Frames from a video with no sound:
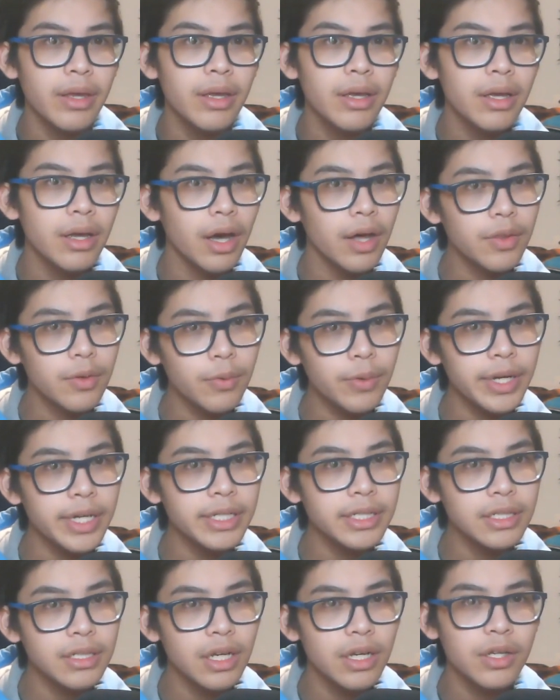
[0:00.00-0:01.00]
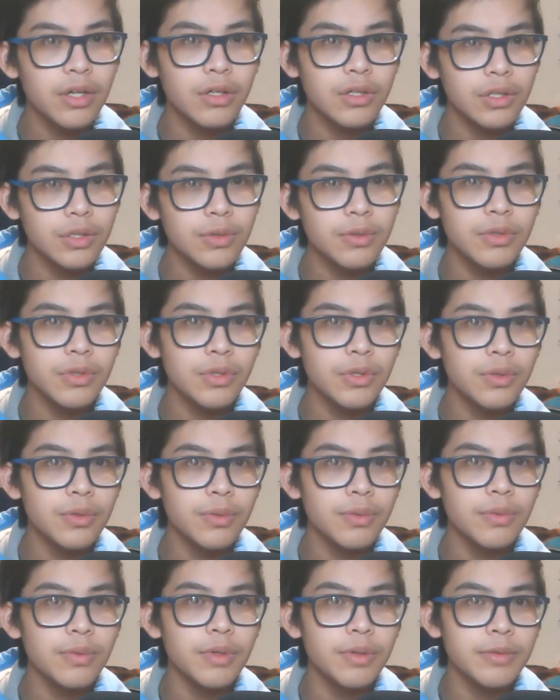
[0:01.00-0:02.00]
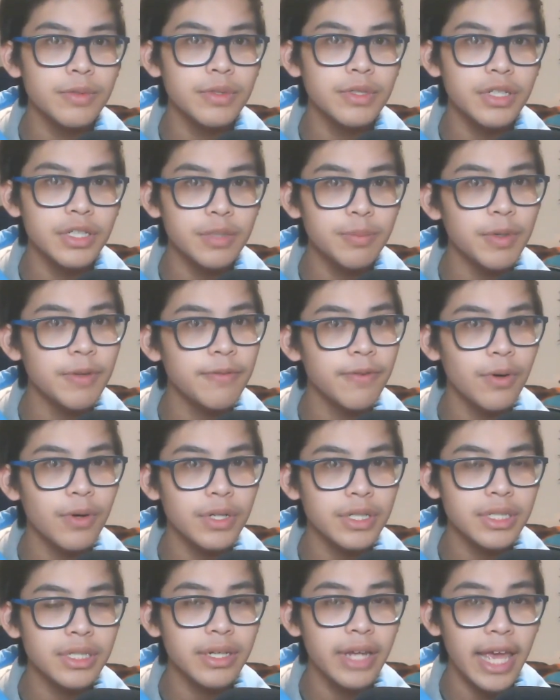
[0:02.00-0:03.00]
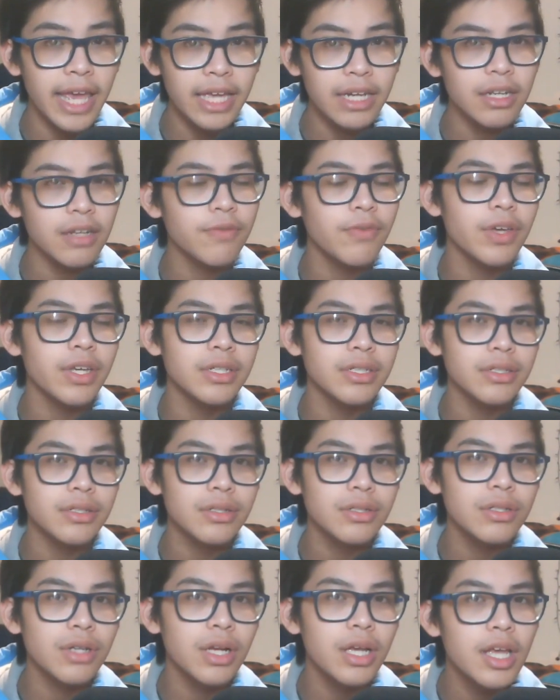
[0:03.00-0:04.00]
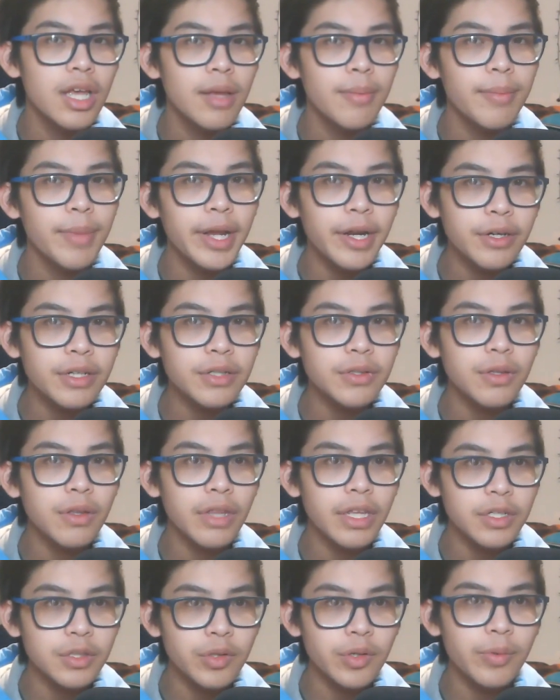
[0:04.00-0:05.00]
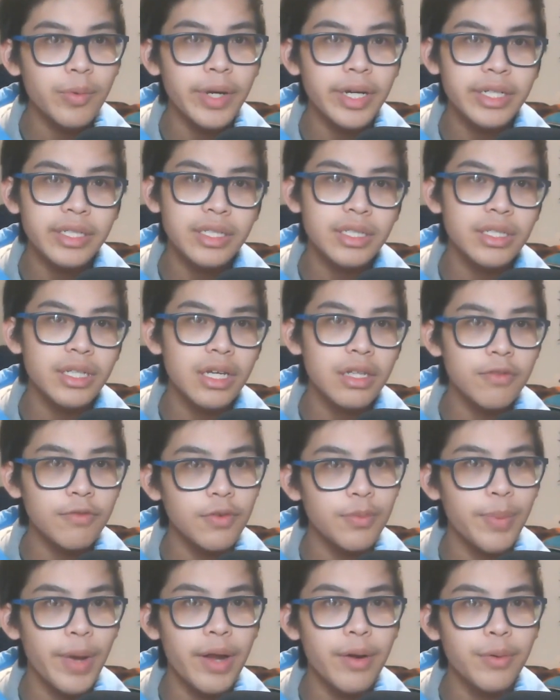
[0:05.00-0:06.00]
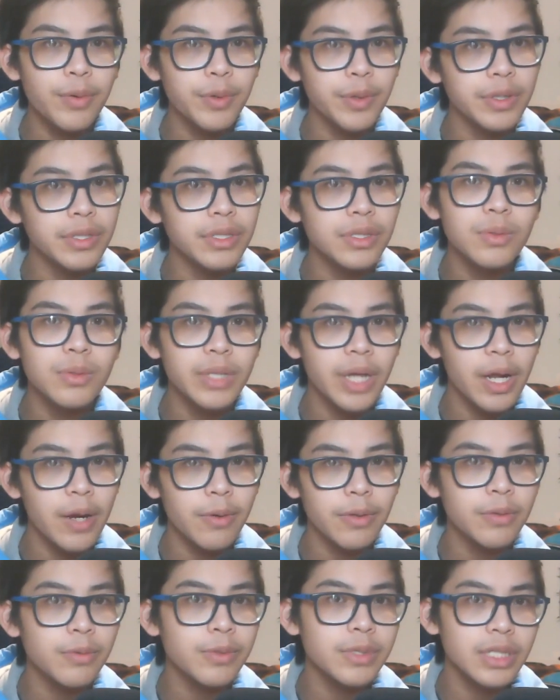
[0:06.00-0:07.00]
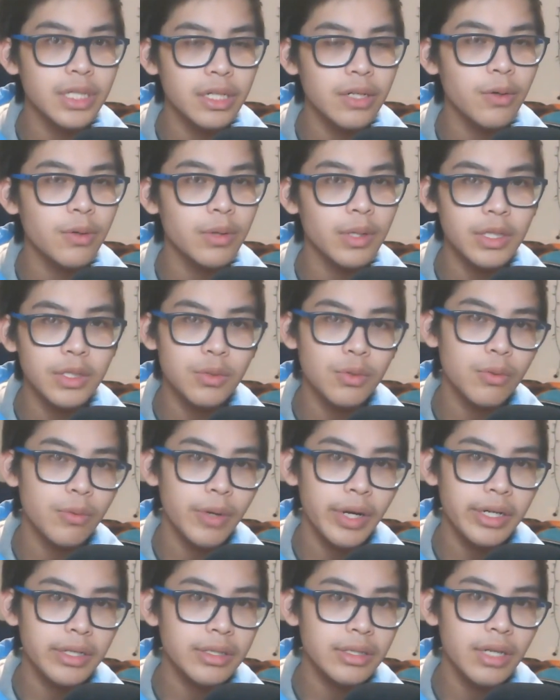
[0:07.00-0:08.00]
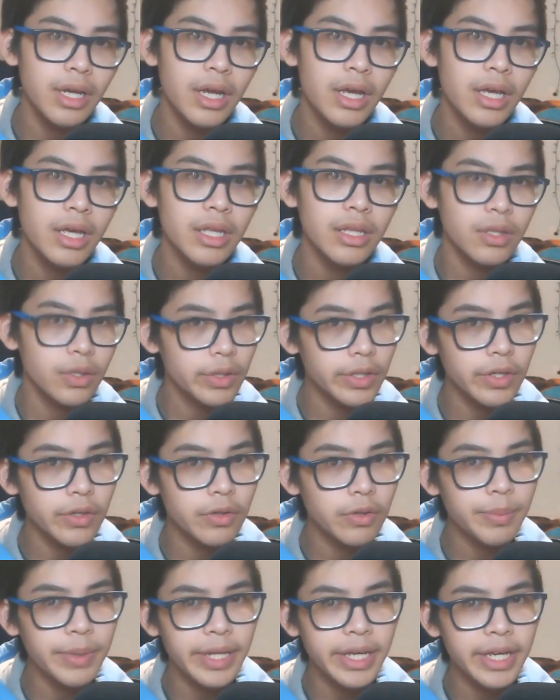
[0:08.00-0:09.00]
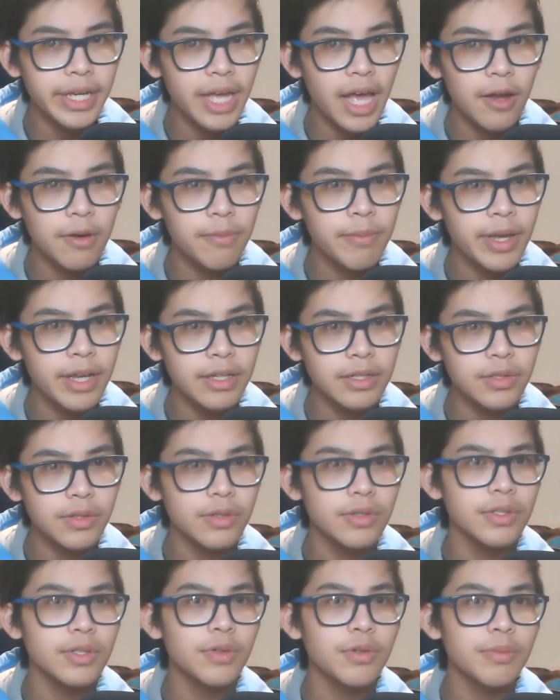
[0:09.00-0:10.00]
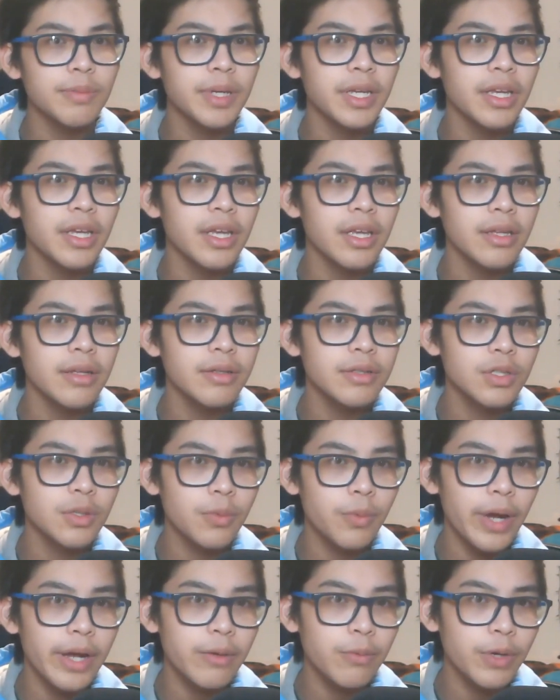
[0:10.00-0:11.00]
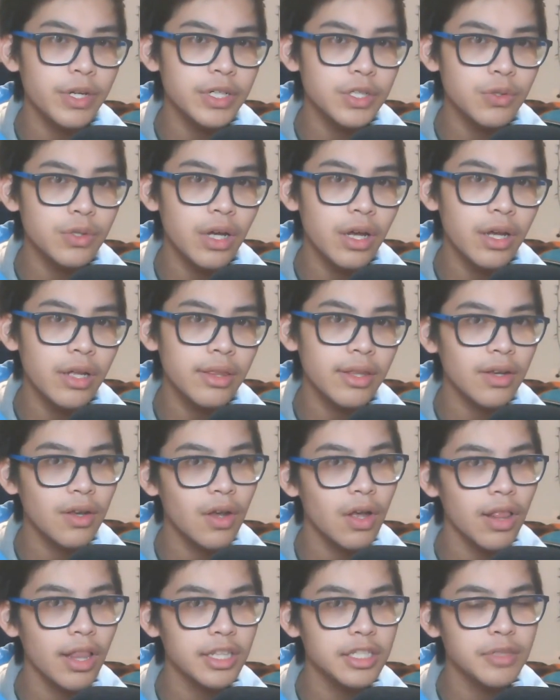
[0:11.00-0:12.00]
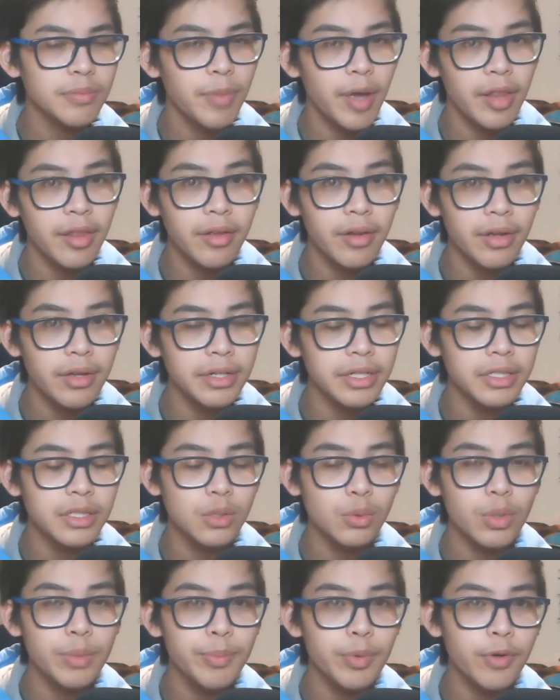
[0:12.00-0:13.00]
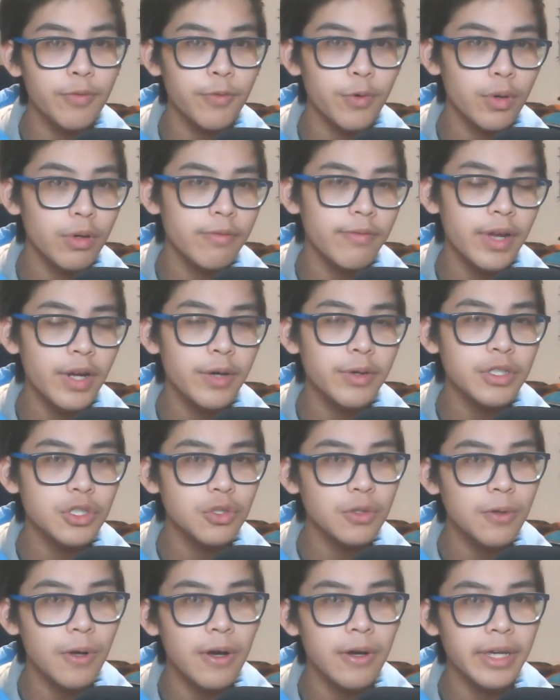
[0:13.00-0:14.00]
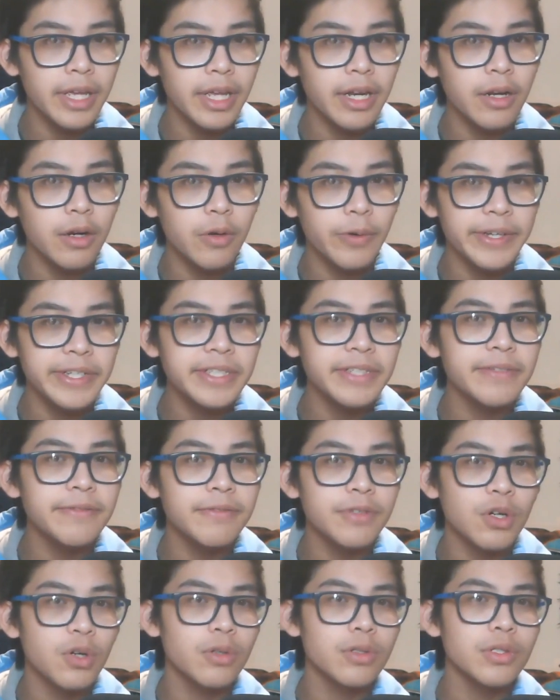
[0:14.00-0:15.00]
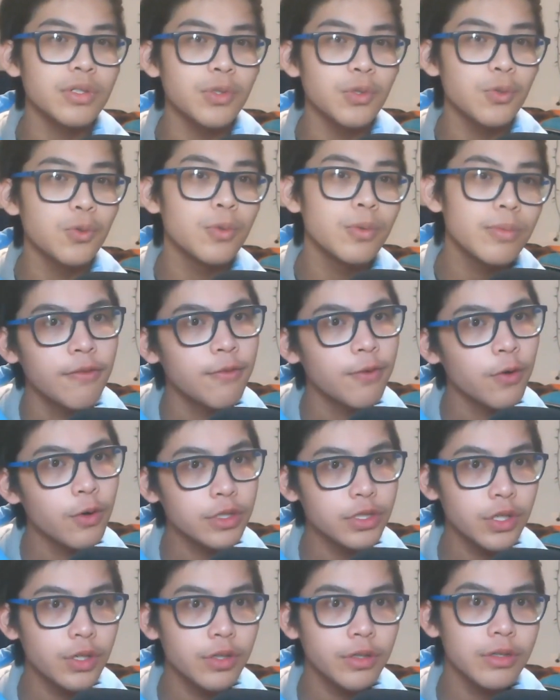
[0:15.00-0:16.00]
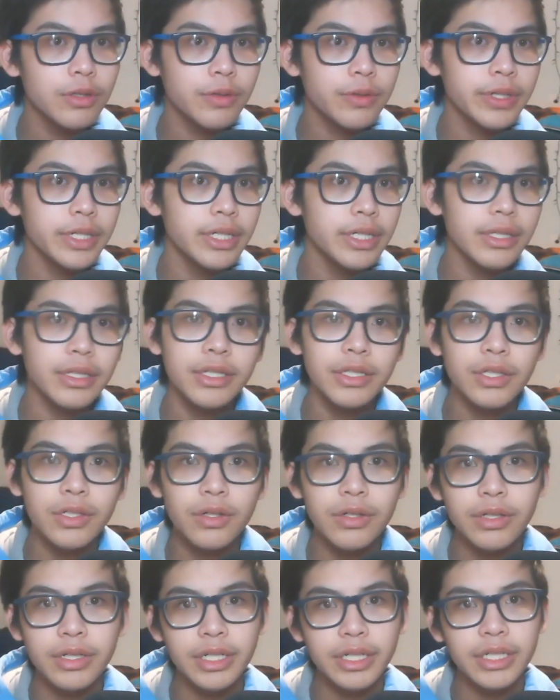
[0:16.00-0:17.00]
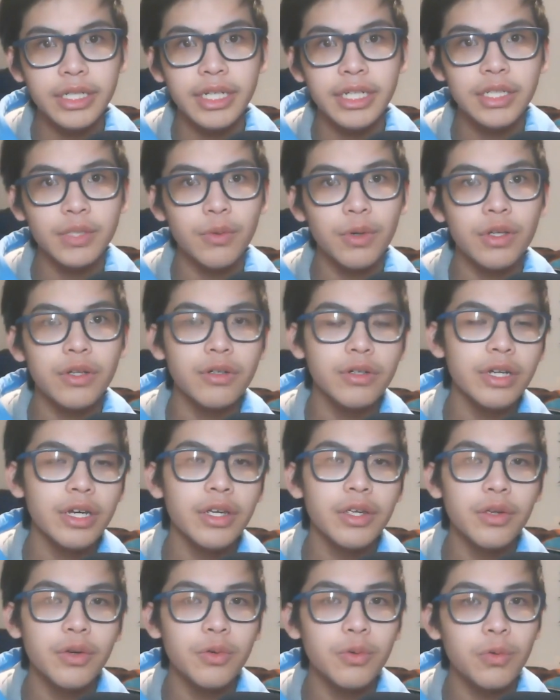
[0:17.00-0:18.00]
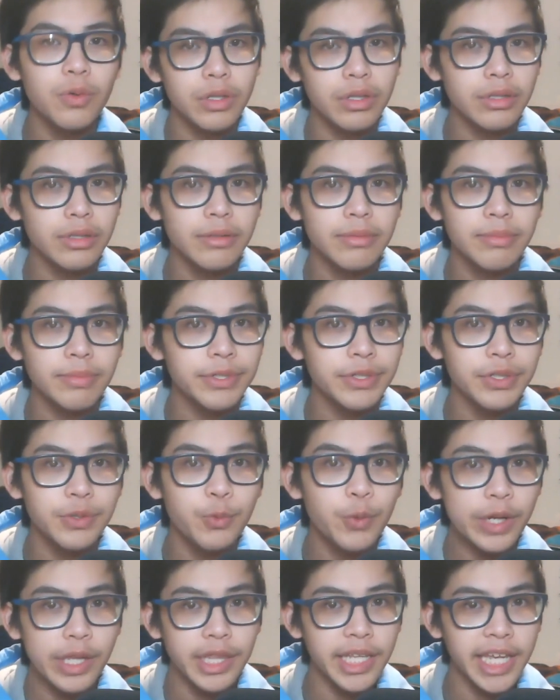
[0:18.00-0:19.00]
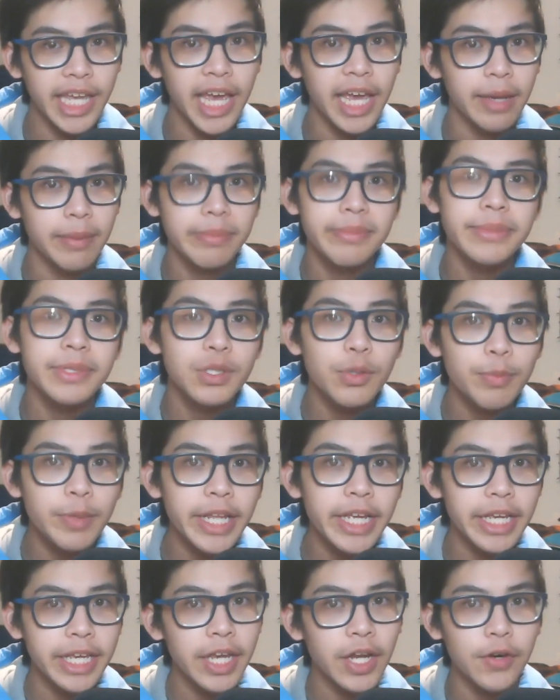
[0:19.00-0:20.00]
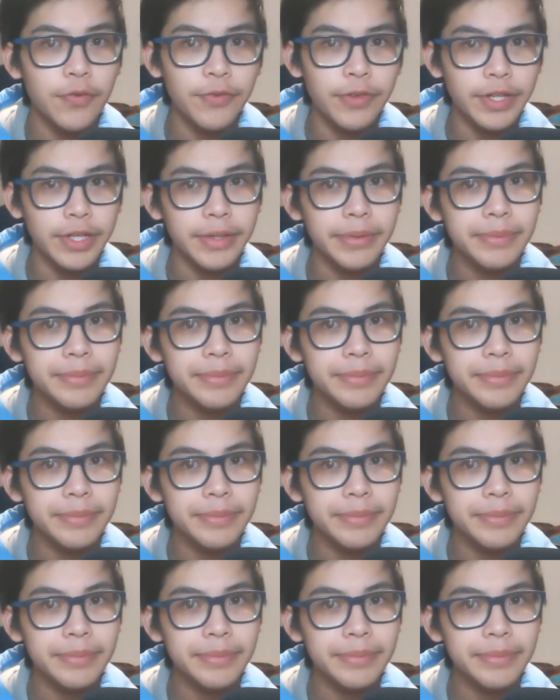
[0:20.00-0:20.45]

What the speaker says: Otherwise, your turn 2 will just be focused on hand advantage. Mega Rex with Lacerate Rex, Dilophoal Pyro into Terra the Rezino and Lacerate Rex. The only other play I'd make on turn 2 would be to ride Regudon, then call out Smilodon and Sweeper for a very strong and aggressive turn 2. For turn 3, this turn dictates whether or not you really just win the game, so play it carefully.